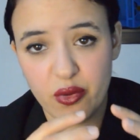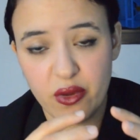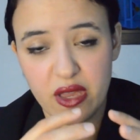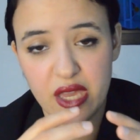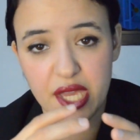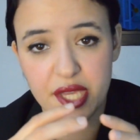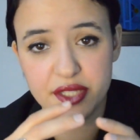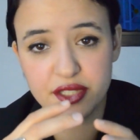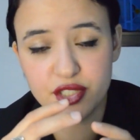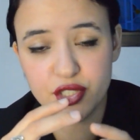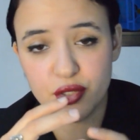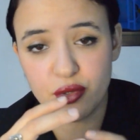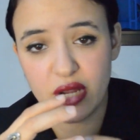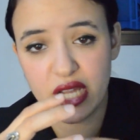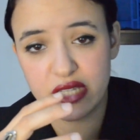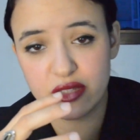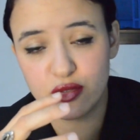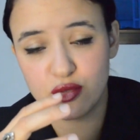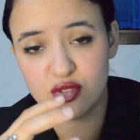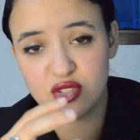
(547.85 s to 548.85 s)
and try
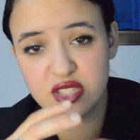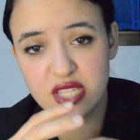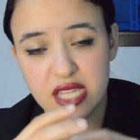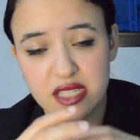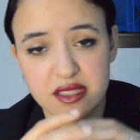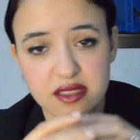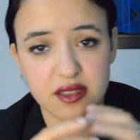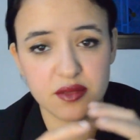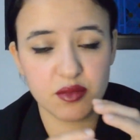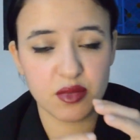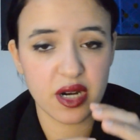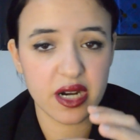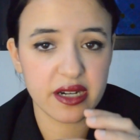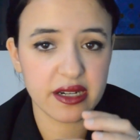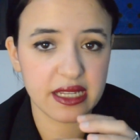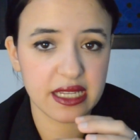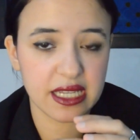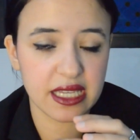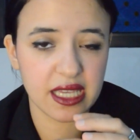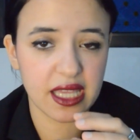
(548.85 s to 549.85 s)
to study the
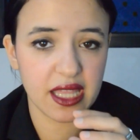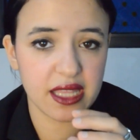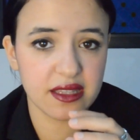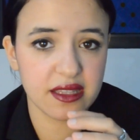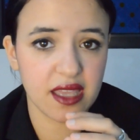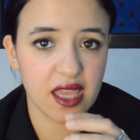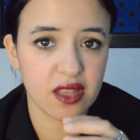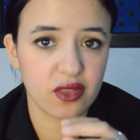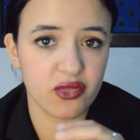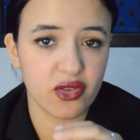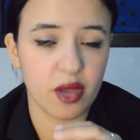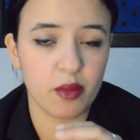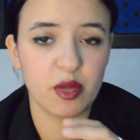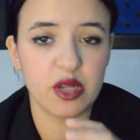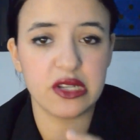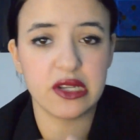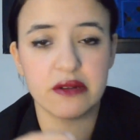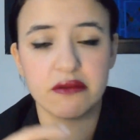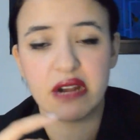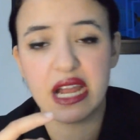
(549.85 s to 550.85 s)
market, get
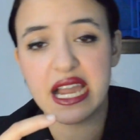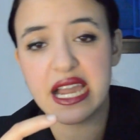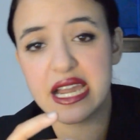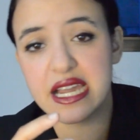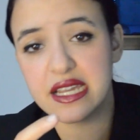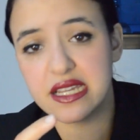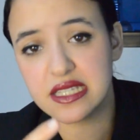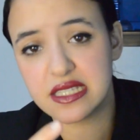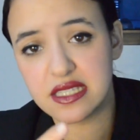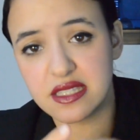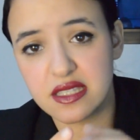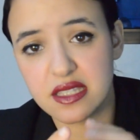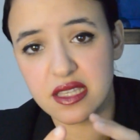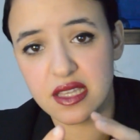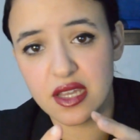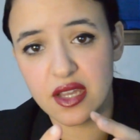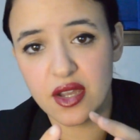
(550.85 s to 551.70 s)
familiarized